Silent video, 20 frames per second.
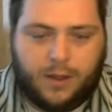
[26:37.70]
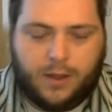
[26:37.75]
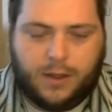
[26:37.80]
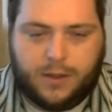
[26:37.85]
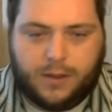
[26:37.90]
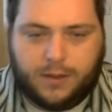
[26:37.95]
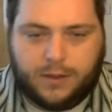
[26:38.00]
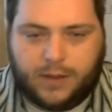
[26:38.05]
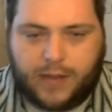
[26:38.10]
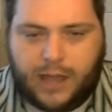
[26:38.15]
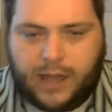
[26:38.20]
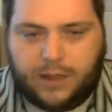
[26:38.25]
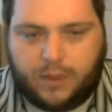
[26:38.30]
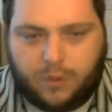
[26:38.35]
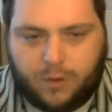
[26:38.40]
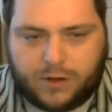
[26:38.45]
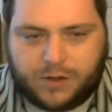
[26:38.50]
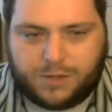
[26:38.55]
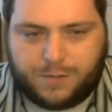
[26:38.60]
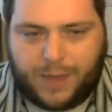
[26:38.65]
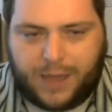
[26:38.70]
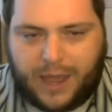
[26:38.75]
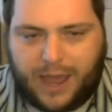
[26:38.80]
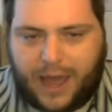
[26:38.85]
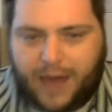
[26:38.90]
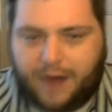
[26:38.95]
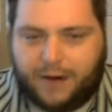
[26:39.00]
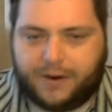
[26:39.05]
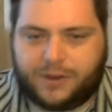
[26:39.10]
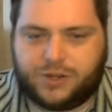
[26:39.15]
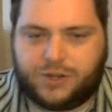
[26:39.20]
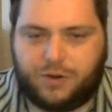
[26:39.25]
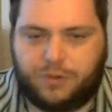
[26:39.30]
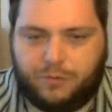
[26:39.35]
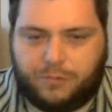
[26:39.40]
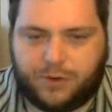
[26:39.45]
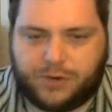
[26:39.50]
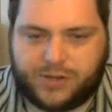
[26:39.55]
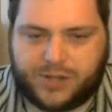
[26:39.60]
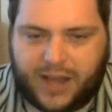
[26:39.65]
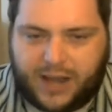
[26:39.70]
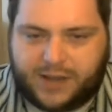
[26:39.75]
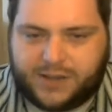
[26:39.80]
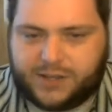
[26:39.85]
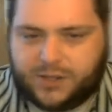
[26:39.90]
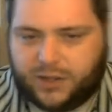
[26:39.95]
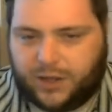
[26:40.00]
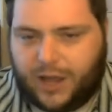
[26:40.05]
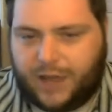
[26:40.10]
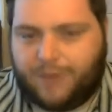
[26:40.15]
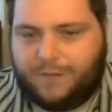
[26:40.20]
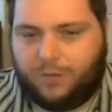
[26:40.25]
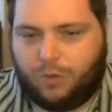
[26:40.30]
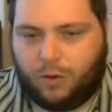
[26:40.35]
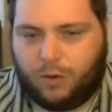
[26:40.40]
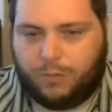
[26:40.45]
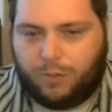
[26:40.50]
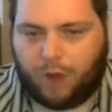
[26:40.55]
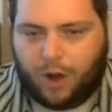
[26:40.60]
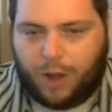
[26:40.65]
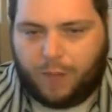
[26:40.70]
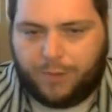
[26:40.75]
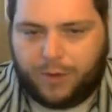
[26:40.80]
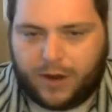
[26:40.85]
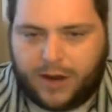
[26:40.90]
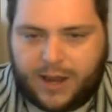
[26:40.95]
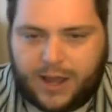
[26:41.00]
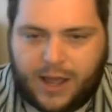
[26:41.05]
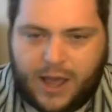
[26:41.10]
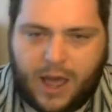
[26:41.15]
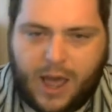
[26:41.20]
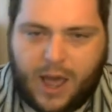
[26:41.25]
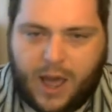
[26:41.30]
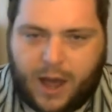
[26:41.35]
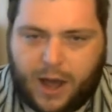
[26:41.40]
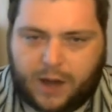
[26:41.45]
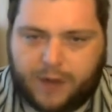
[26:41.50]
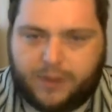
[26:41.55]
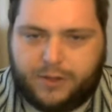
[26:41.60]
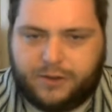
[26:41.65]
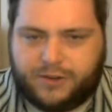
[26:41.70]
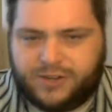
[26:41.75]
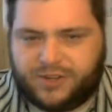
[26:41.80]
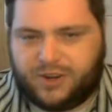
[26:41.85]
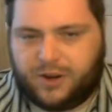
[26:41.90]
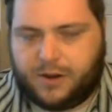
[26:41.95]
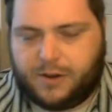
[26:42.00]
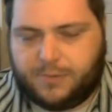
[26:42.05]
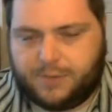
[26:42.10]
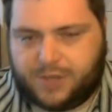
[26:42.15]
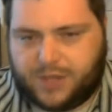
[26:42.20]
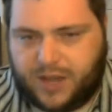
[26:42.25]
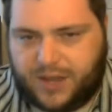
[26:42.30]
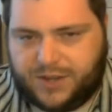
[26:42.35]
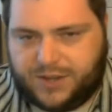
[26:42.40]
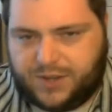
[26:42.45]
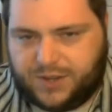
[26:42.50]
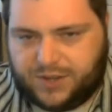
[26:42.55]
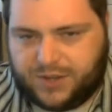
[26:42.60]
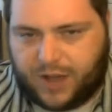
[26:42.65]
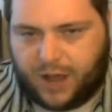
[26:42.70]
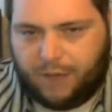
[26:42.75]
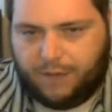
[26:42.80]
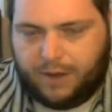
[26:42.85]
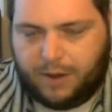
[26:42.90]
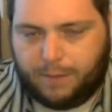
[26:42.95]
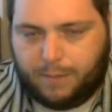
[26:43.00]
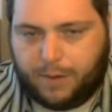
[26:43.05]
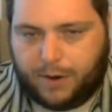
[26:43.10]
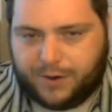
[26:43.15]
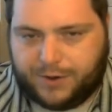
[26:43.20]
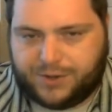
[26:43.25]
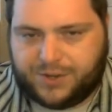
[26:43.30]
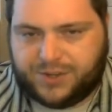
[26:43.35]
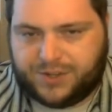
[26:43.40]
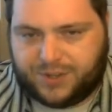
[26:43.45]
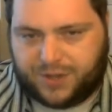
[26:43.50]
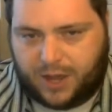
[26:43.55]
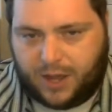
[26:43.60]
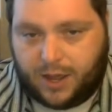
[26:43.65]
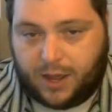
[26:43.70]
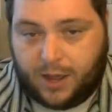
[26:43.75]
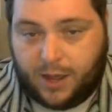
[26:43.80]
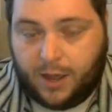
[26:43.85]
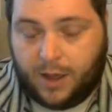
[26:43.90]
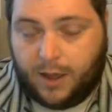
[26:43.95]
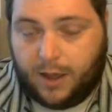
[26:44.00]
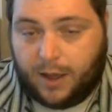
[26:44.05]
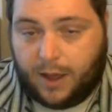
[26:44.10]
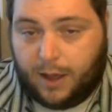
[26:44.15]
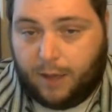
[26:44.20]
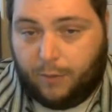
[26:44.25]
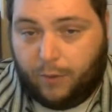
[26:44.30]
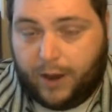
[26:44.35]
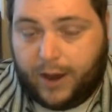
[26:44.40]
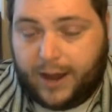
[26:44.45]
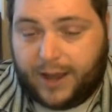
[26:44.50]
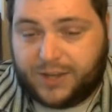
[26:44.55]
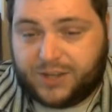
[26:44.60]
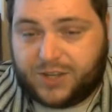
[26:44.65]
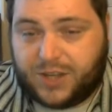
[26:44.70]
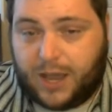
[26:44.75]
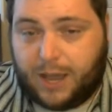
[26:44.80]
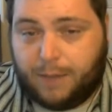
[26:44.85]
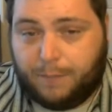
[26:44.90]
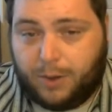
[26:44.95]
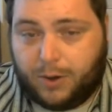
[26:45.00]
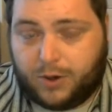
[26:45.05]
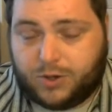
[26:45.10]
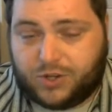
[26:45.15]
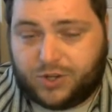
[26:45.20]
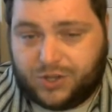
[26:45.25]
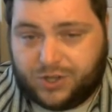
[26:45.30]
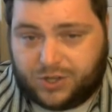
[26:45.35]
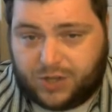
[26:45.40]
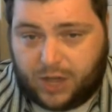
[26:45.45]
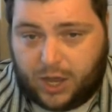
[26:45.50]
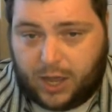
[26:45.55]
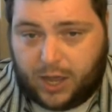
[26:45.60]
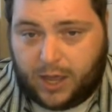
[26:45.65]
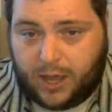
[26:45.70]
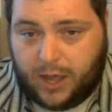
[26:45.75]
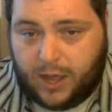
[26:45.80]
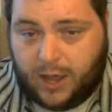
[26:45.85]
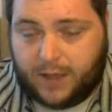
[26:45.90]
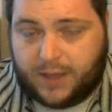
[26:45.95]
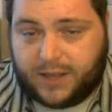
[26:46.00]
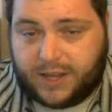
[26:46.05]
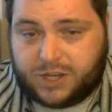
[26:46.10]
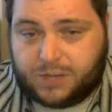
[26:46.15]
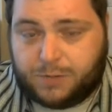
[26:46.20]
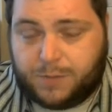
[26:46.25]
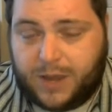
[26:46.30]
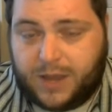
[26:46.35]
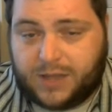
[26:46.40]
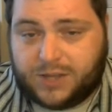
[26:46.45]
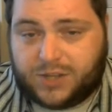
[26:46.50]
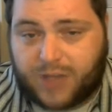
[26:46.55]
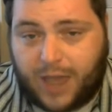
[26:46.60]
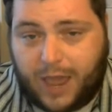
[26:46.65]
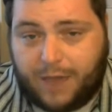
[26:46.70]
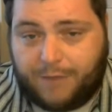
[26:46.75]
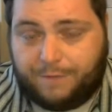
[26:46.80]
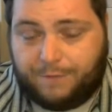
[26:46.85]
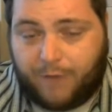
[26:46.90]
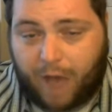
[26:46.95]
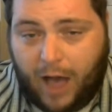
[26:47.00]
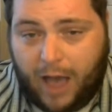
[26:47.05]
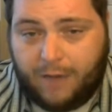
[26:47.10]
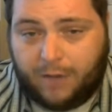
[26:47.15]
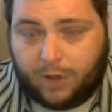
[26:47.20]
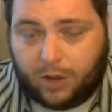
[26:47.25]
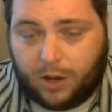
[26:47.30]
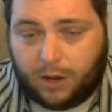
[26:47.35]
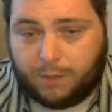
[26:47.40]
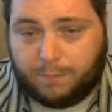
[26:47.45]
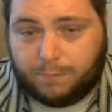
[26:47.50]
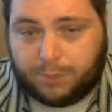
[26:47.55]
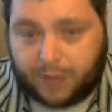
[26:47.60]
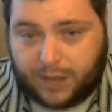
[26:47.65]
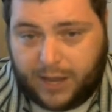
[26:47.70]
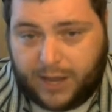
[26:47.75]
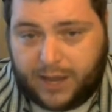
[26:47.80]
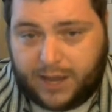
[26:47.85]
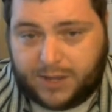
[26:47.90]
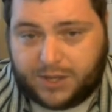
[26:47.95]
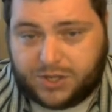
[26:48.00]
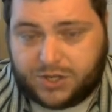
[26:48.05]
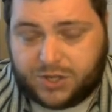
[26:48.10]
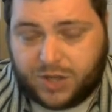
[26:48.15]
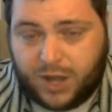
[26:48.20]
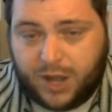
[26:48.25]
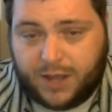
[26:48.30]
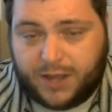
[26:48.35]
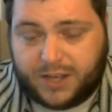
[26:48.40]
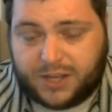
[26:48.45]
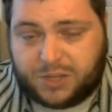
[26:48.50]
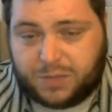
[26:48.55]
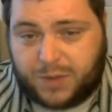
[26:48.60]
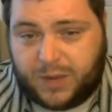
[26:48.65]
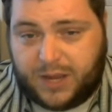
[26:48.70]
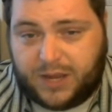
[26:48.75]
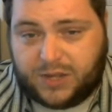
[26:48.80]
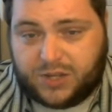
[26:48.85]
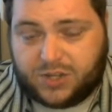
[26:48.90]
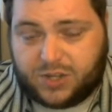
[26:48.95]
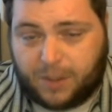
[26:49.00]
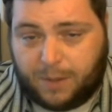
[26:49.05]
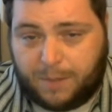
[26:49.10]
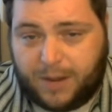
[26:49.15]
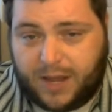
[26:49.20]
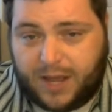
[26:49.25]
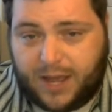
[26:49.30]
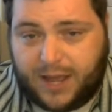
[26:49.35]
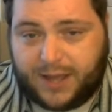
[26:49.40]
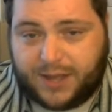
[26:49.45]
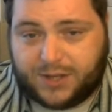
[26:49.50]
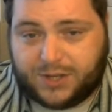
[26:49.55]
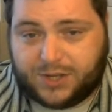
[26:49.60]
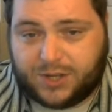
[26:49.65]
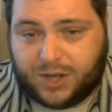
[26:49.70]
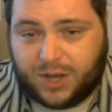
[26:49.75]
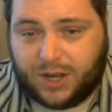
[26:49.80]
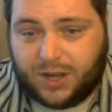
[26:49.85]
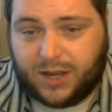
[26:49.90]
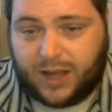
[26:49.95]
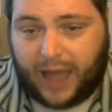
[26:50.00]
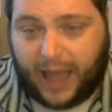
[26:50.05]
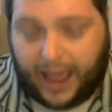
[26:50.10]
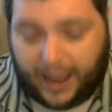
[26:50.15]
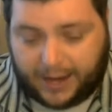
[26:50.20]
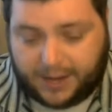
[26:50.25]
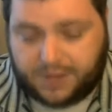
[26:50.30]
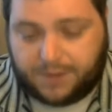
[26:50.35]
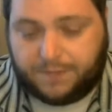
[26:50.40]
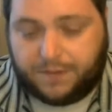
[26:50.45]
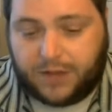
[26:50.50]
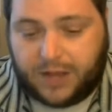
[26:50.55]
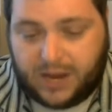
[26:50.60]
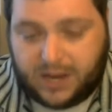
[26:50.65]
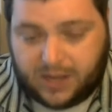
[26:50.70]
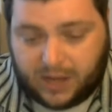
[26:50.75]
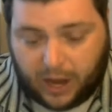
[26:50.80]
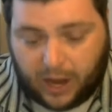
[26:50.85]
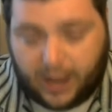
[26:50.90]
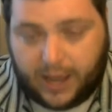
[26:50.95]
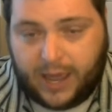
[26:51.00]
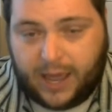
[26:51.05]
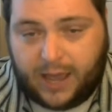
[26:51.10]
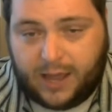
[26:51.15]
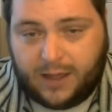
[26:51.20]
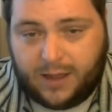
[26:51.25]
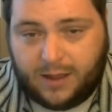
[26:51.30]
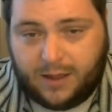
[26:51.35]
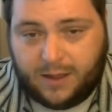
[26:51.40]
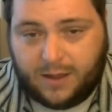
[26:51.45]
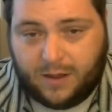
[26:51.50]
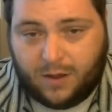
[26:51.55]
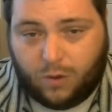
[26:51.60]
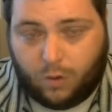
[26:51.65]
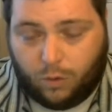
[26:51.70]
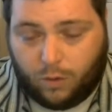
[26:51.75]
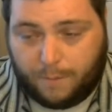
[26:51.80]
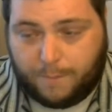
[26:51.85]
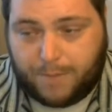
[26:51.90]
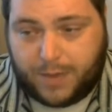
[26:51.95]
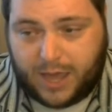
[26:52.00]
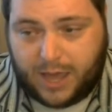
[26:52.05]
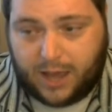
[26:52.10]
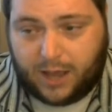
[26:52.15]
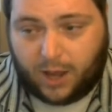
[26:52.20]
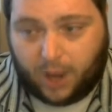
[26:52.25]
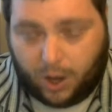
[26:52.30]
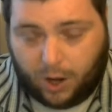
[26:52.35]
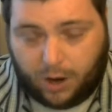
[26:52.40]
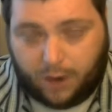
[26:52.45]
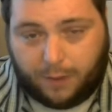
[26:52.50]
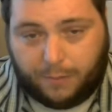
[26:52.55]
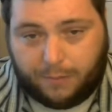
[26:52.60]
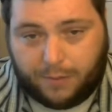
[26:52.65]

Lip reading: Landlords may enter to protect life or property under the circumstances of an emergency. When I say emergency, this means a 5-alarm blaze. This means somebody is actively dying or being harmed.